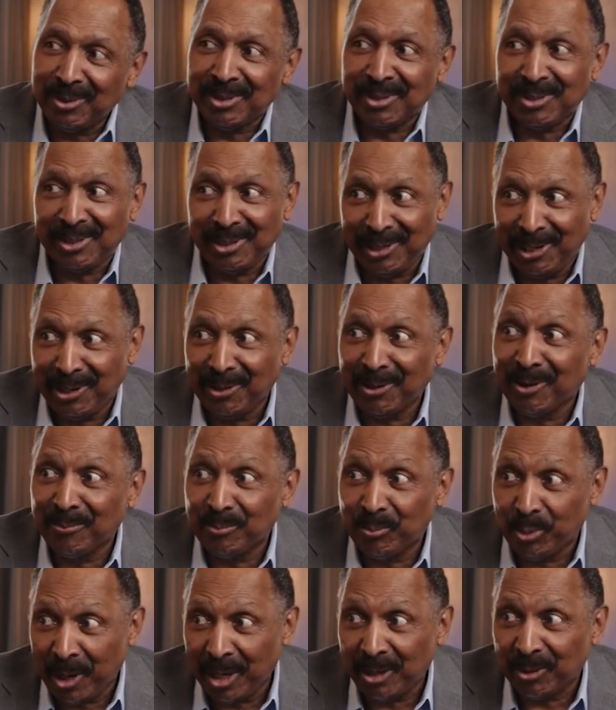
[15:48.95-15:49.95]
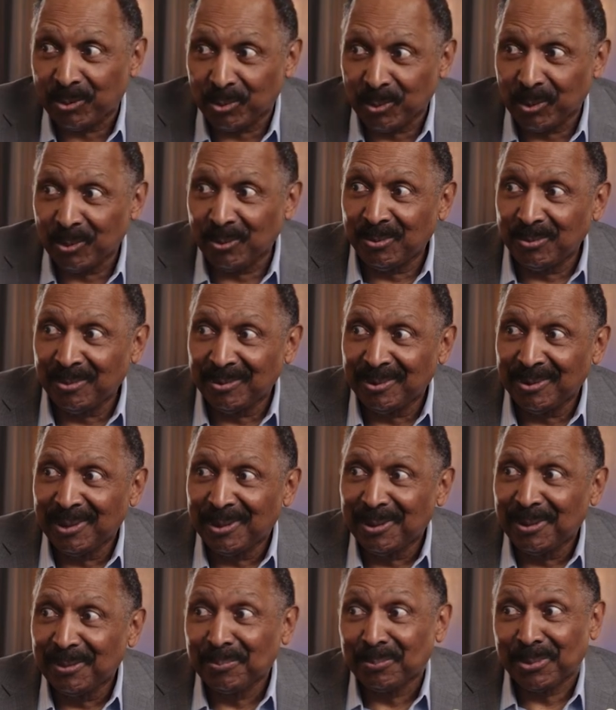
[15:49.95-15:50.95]
is the year of breakthrough.
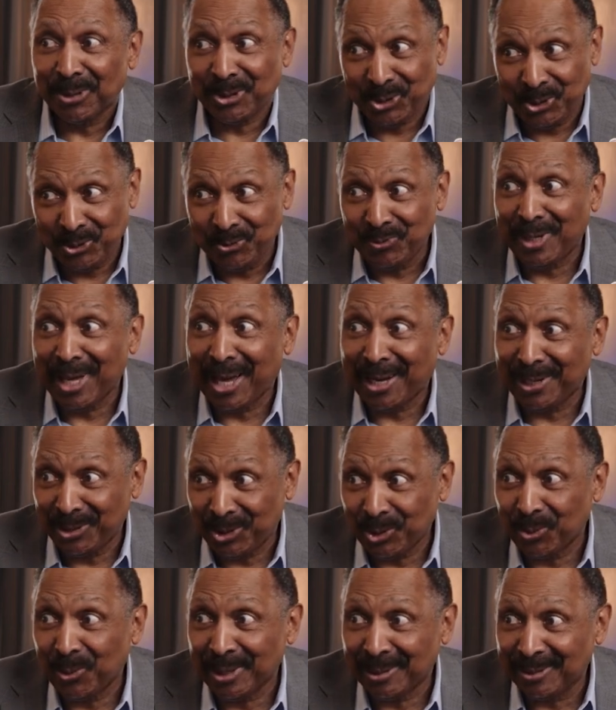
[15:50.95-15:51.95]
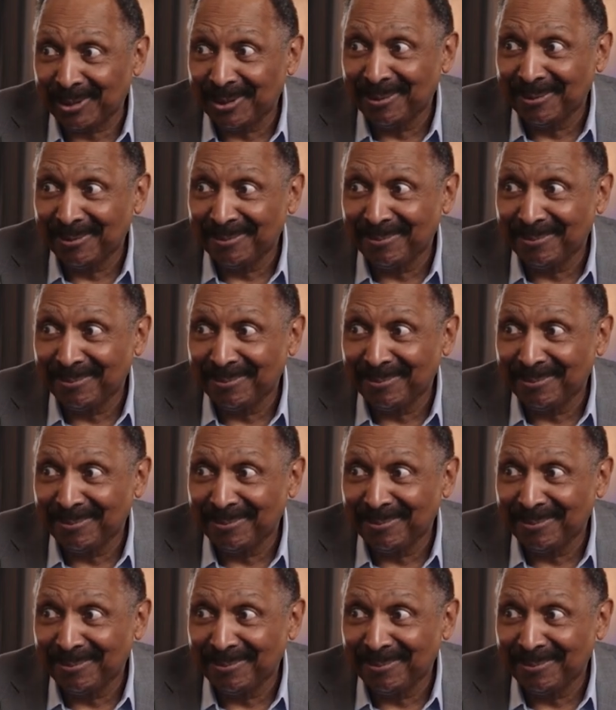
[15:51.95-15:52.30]
But you've got to do it.